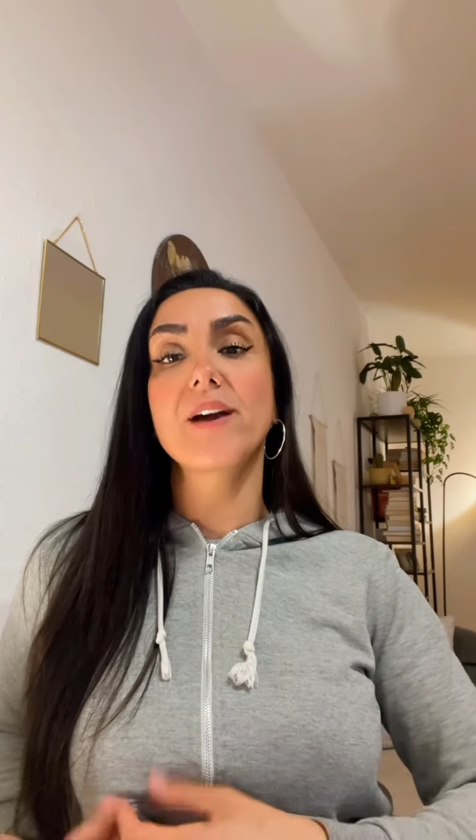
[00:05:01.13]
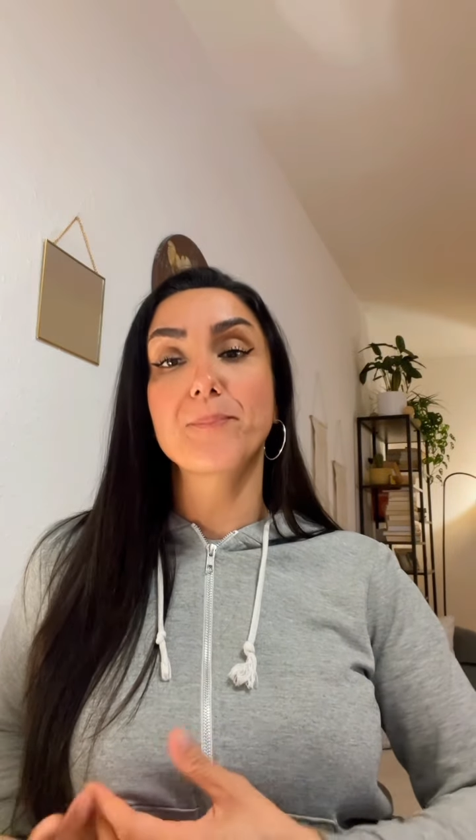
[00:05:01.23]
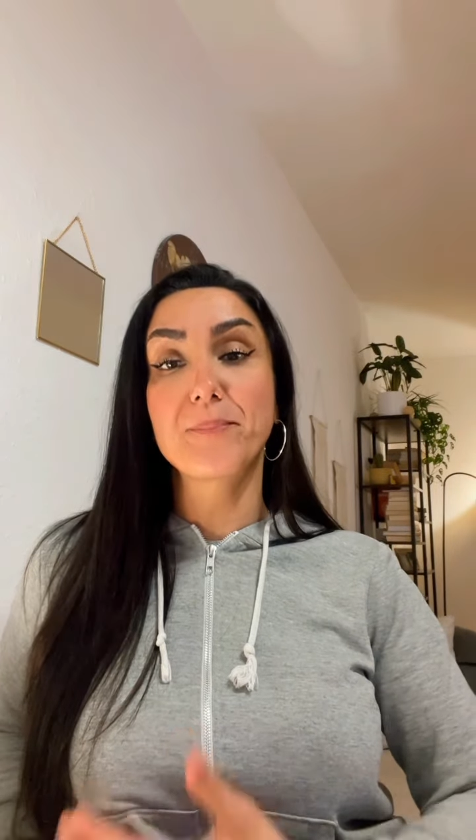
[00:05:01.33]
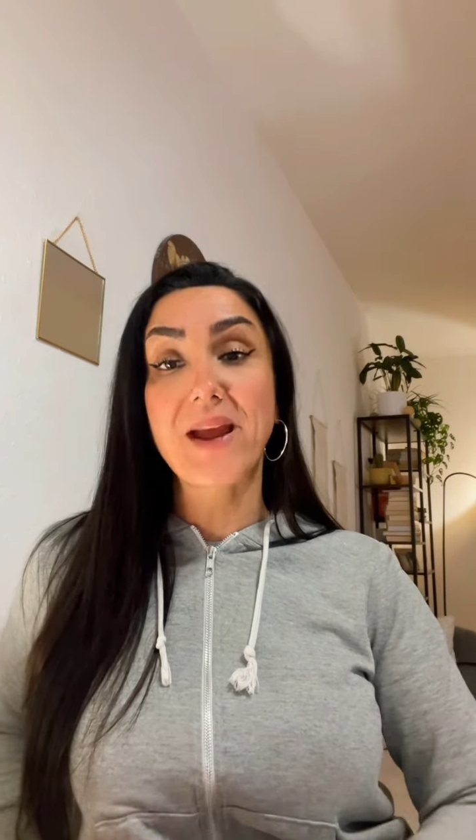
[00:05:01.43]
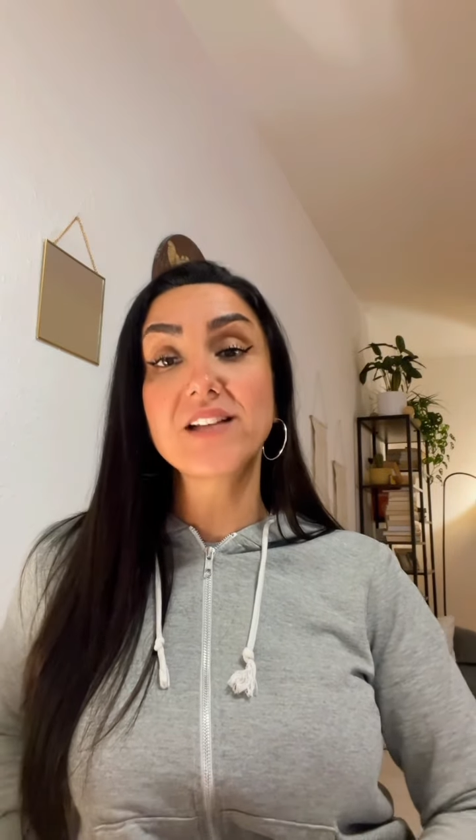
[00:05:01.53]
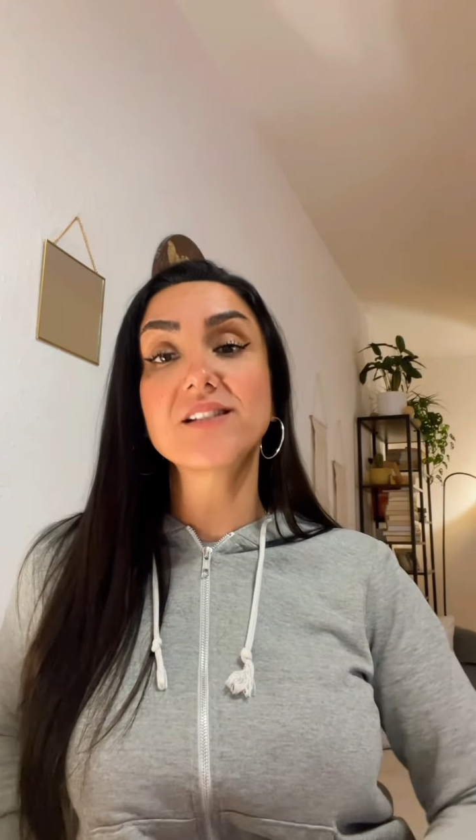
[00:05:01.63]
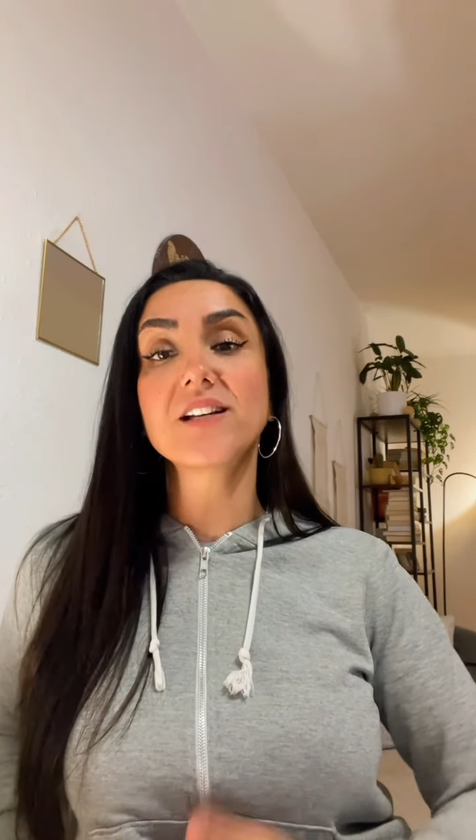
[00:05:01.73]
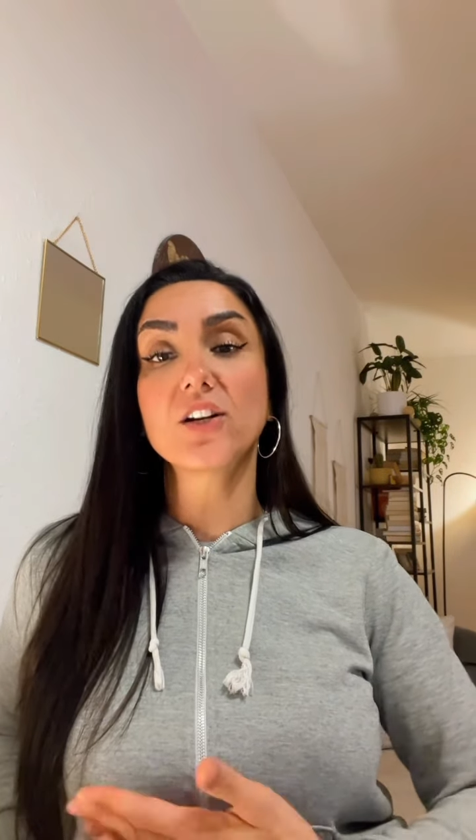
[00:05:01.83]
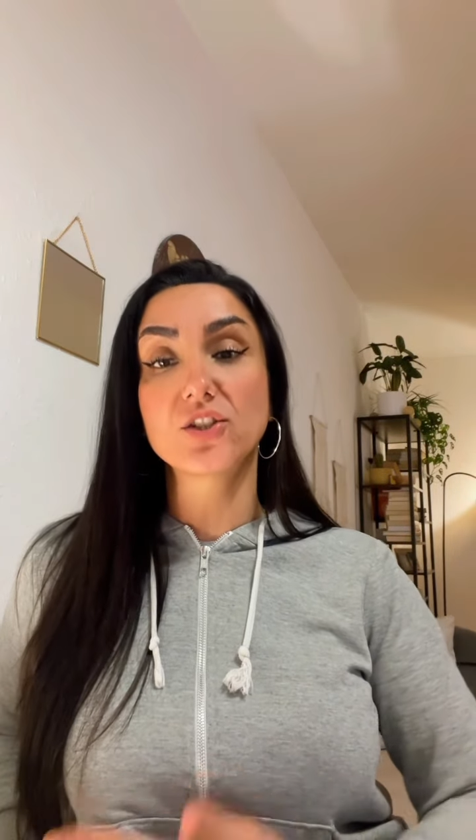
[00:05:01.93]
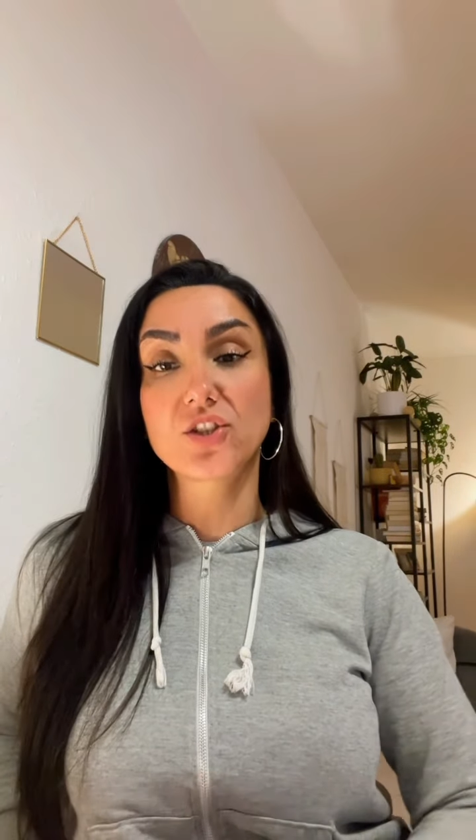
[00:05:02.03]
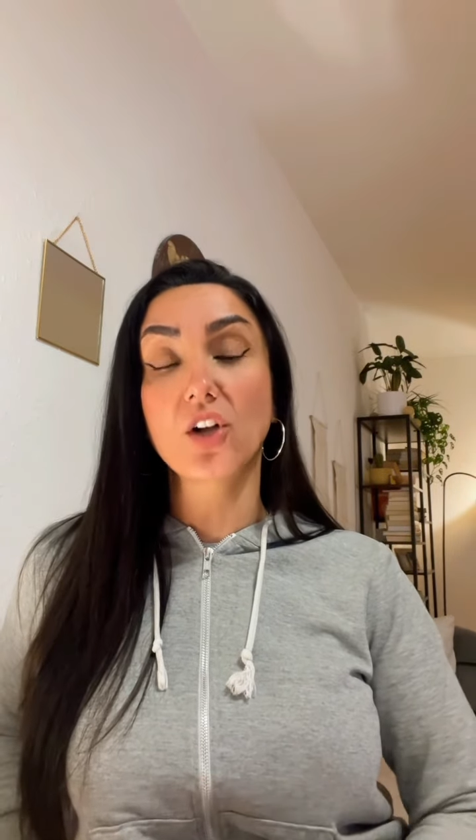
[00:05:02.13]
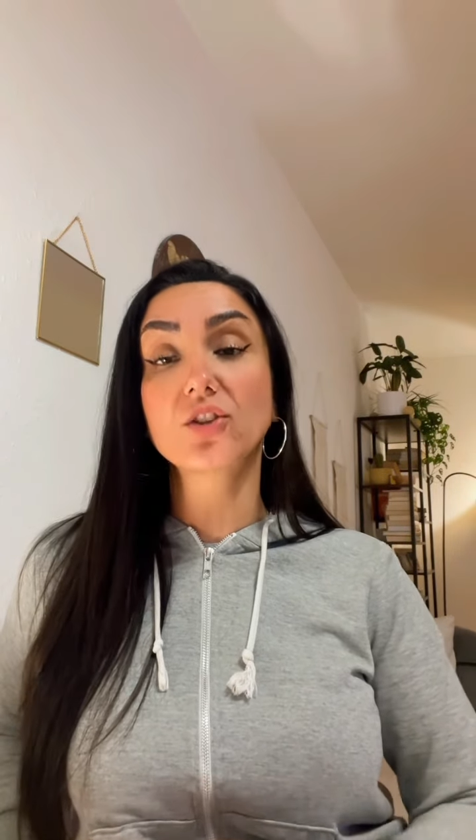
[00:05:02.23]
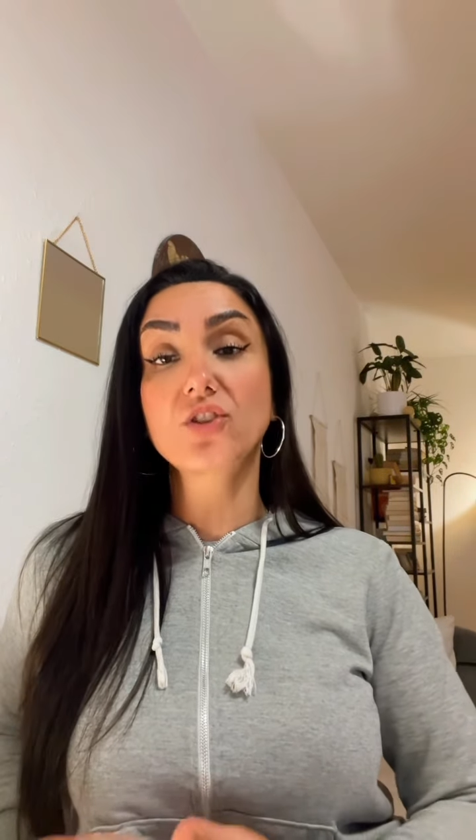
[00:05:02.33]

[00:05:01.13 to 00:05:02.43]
basic adult